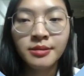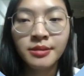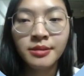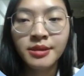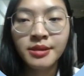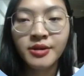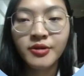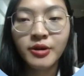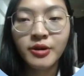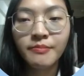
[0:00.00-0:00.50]

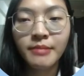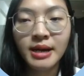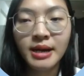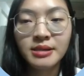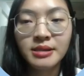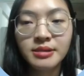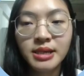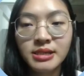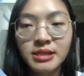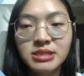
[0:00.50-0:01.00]
The
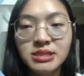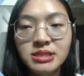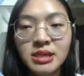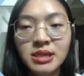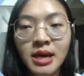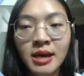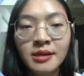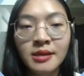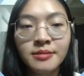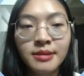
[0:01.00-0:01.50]
remaining
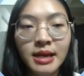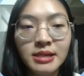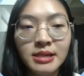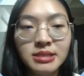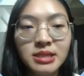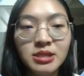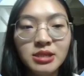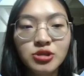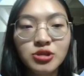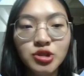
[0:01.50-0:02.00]

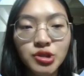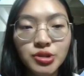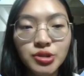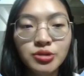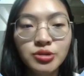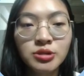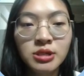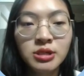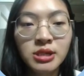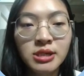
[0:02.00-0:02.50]

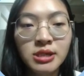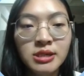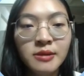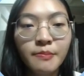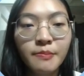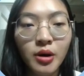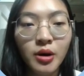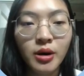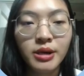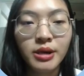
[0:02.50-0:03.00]

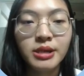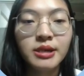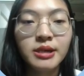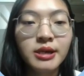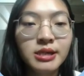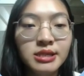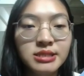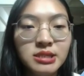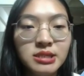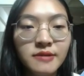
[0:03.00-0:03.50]

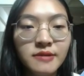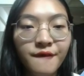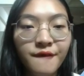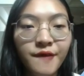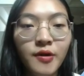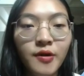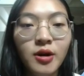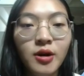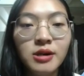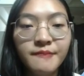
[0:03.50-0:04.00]

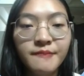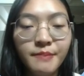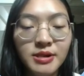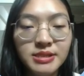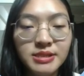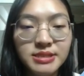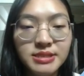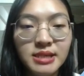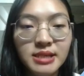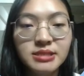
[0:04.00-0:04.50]

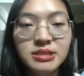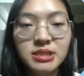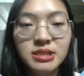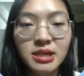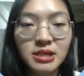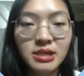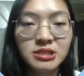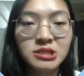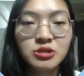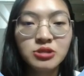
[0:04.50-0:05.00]
92.4%
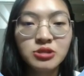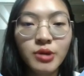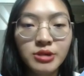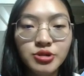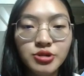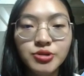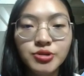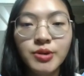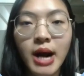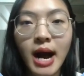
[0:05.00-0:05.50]
is due
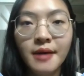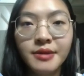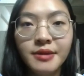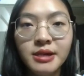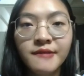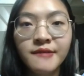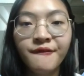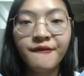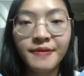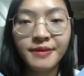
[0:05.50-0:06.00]
to other
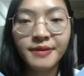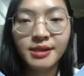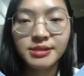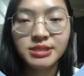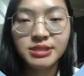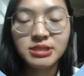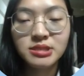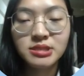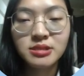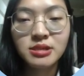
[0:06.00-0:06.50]

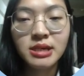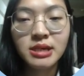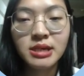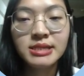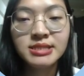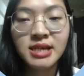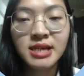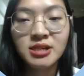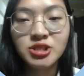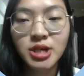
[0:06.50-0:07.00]
factors,
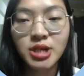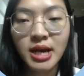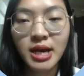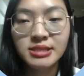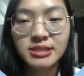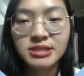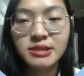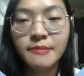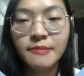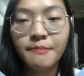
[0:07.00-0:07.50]
such
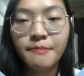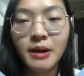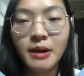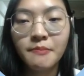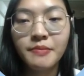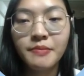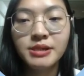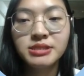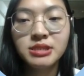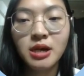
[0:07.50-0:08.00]
as
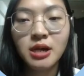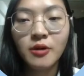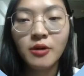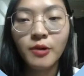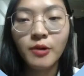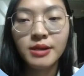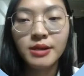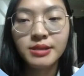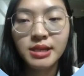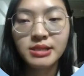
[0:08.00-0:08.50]
public
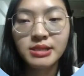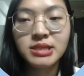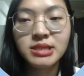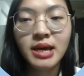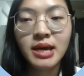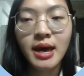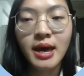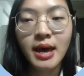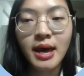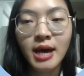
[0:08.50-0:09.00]
awareness,
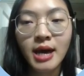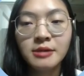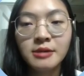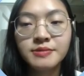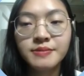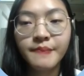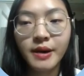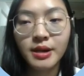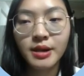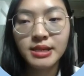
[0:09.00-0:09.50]

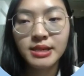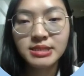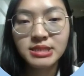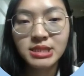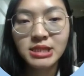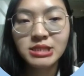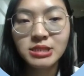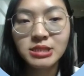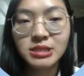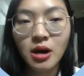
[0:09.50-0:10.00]
health
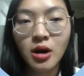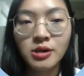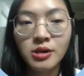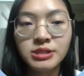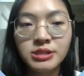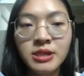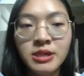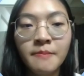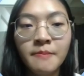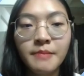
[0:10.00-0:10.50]
policies, or
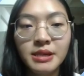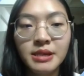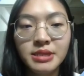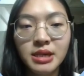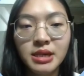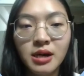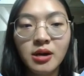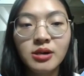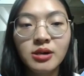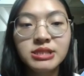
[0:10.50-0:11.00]

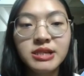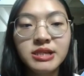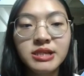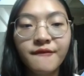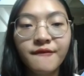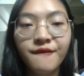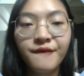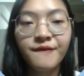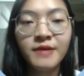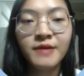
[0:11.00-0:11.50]
medical
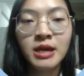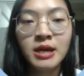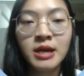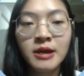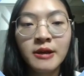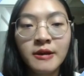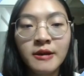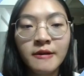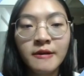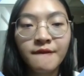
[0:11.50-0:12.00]

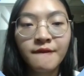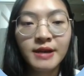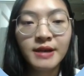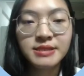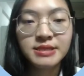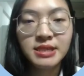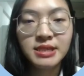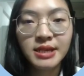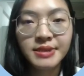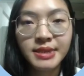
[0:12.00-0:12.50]

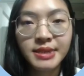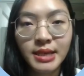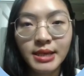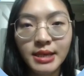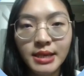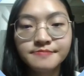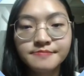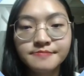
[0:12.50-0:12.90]
facility.